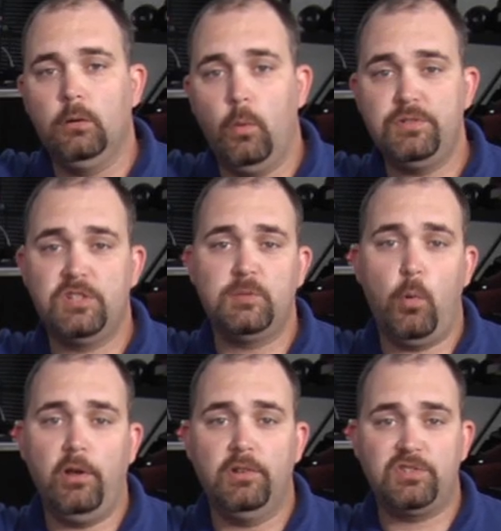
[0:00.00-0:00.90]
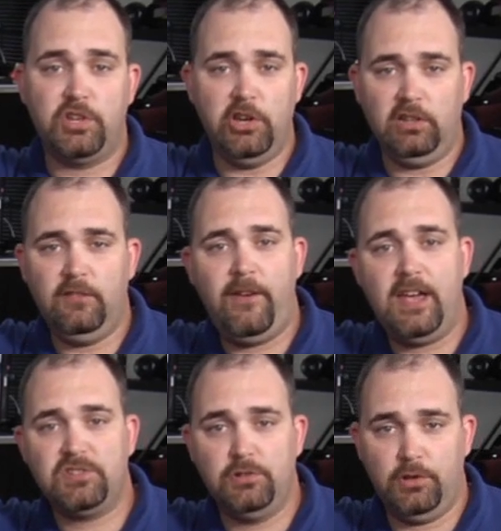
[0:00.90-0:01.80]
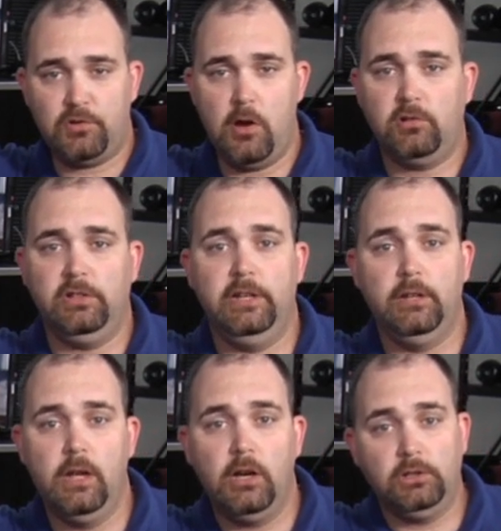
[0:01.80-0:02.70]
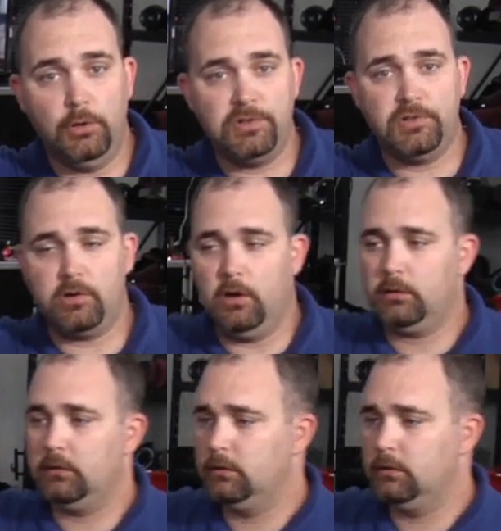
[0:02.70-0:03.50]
Once the spoiler is securely fastened to the trunk lid, close the trunk